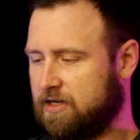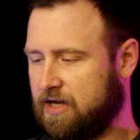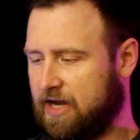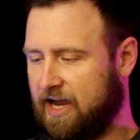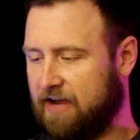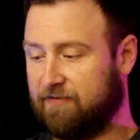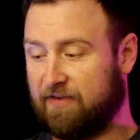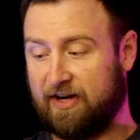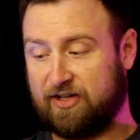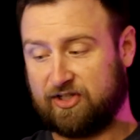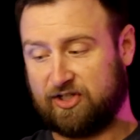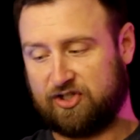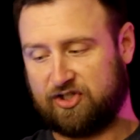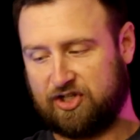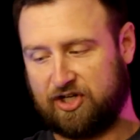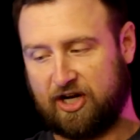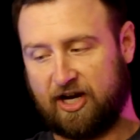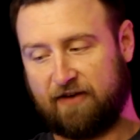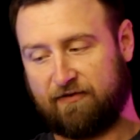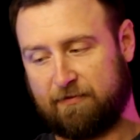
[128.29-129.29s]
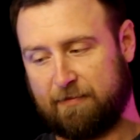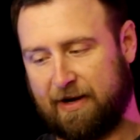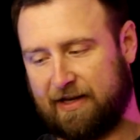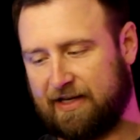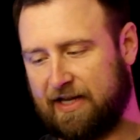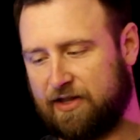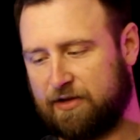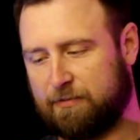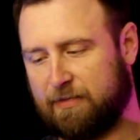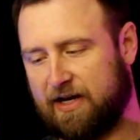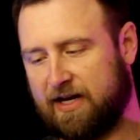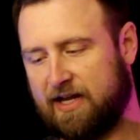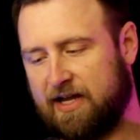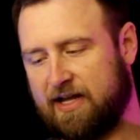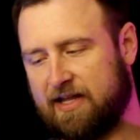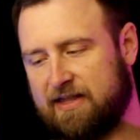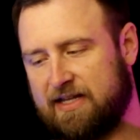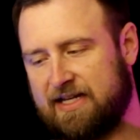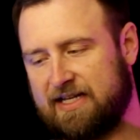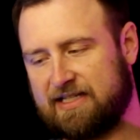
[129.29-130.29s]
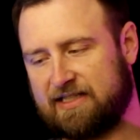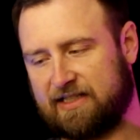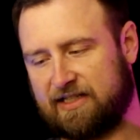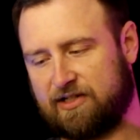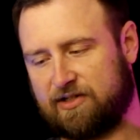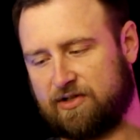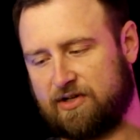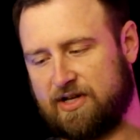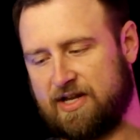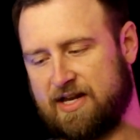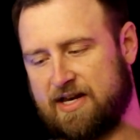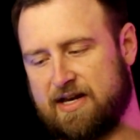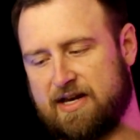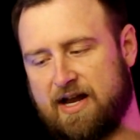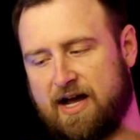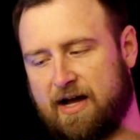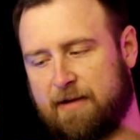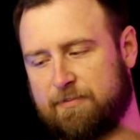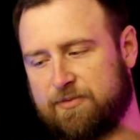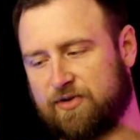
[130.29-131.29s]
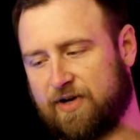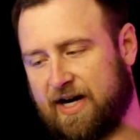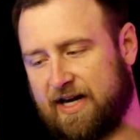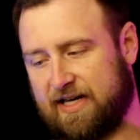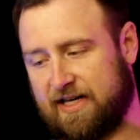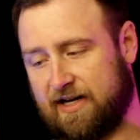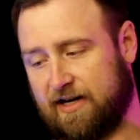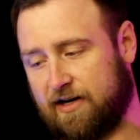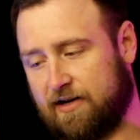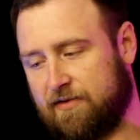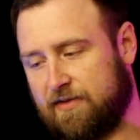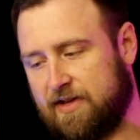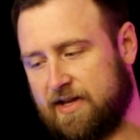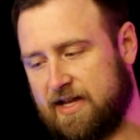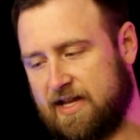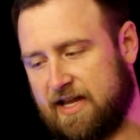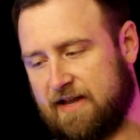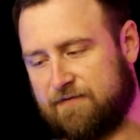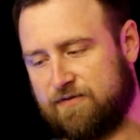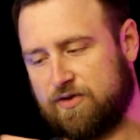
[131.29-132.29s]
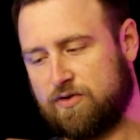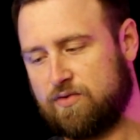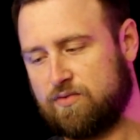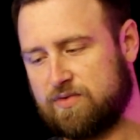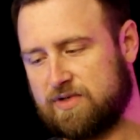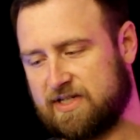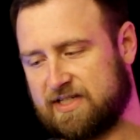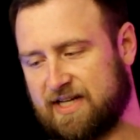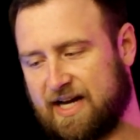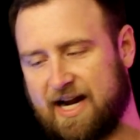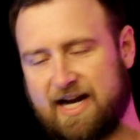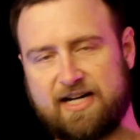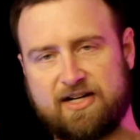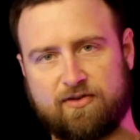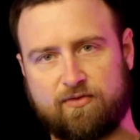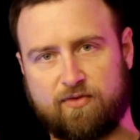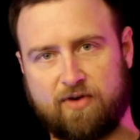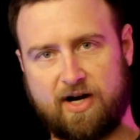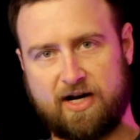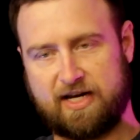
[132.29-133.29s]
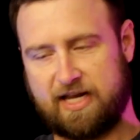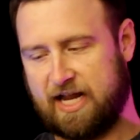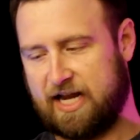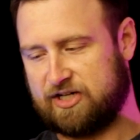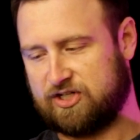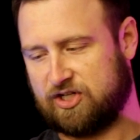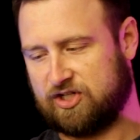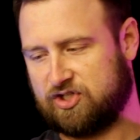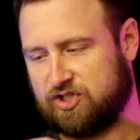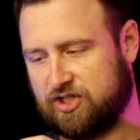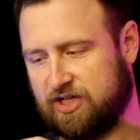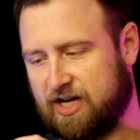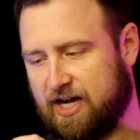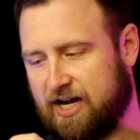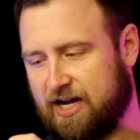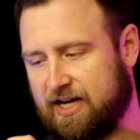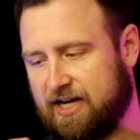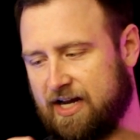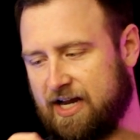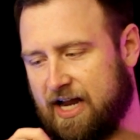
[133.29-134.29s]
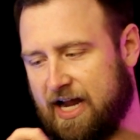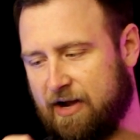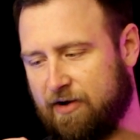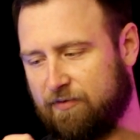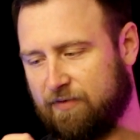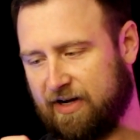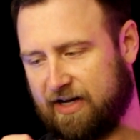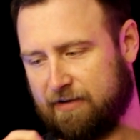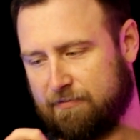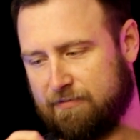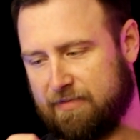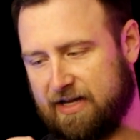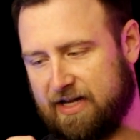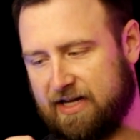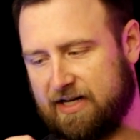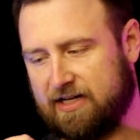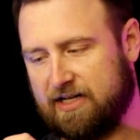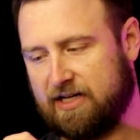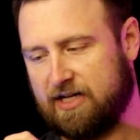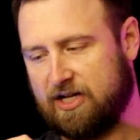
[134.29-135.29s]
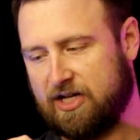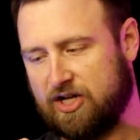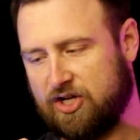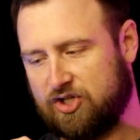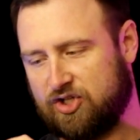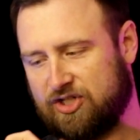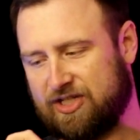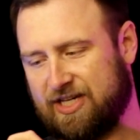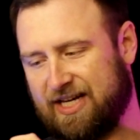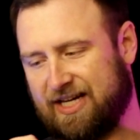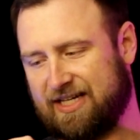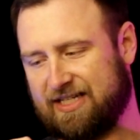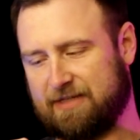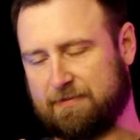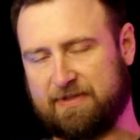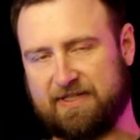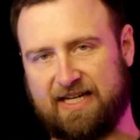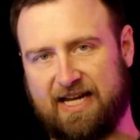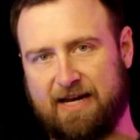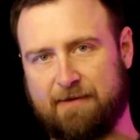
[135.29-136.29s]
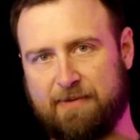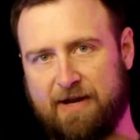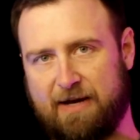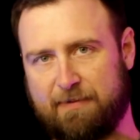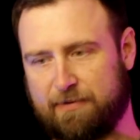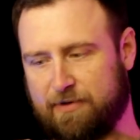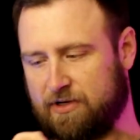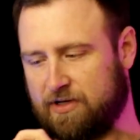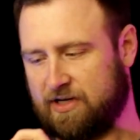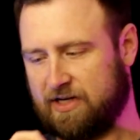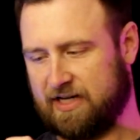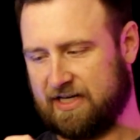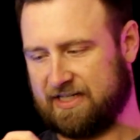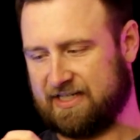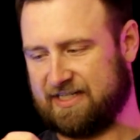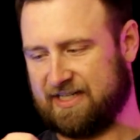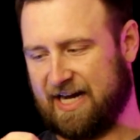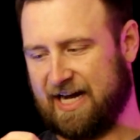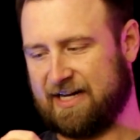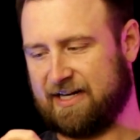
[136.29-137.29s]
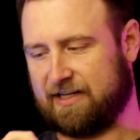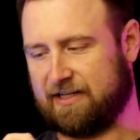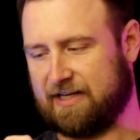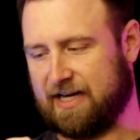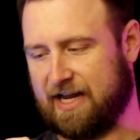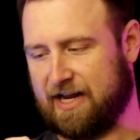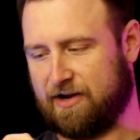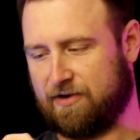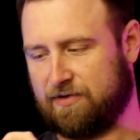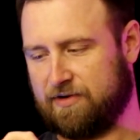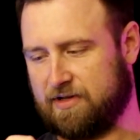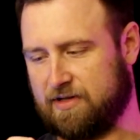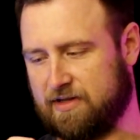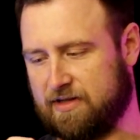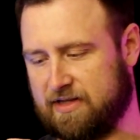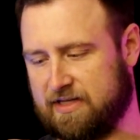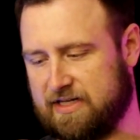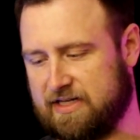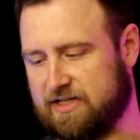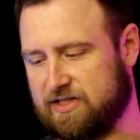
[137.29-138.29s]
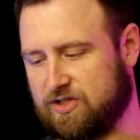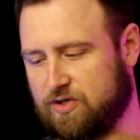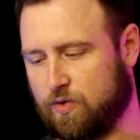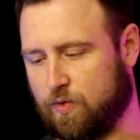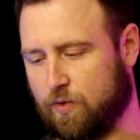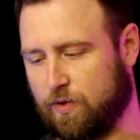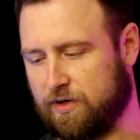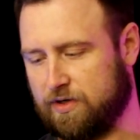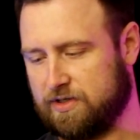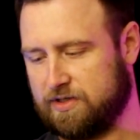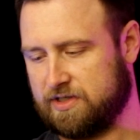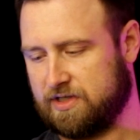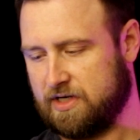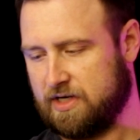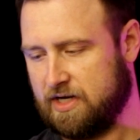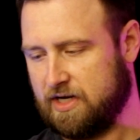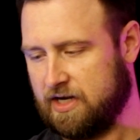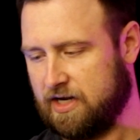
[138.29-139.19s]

I have an HSGI for my Leatherman. These little nubs right here. If you decide to run HSGI, I would recommend just taking some sandpaper and sanding down these corners.